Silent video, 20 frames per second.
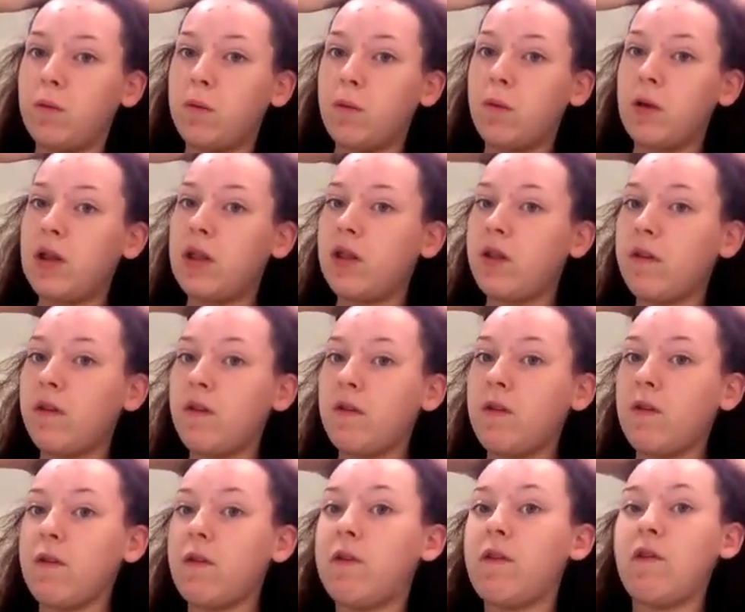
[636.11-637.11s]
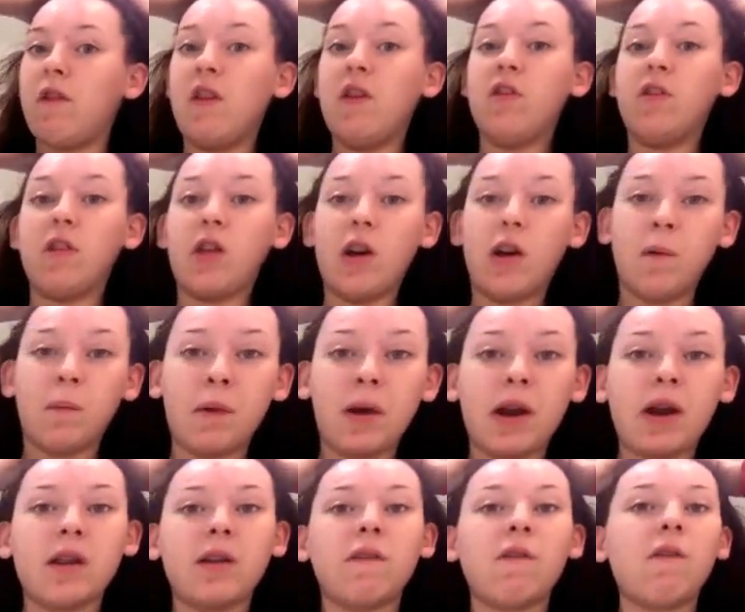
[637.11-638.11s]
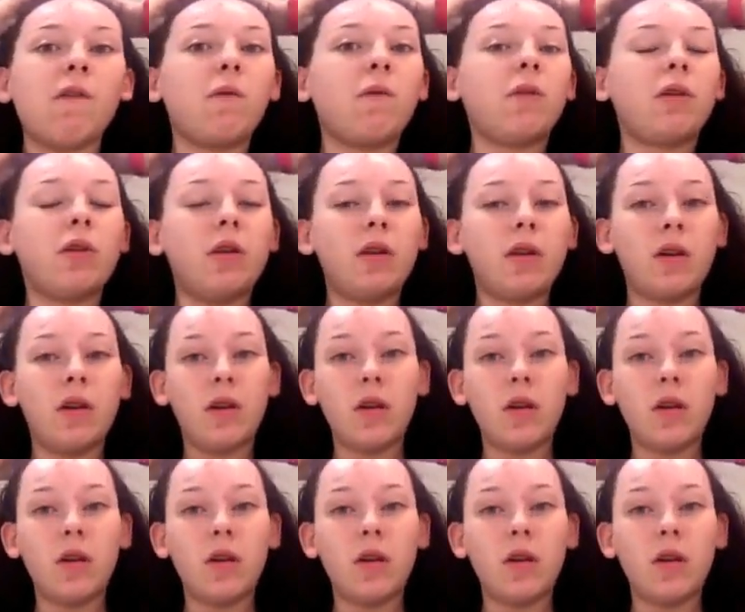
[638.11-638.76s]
with a fishtail braid if you want.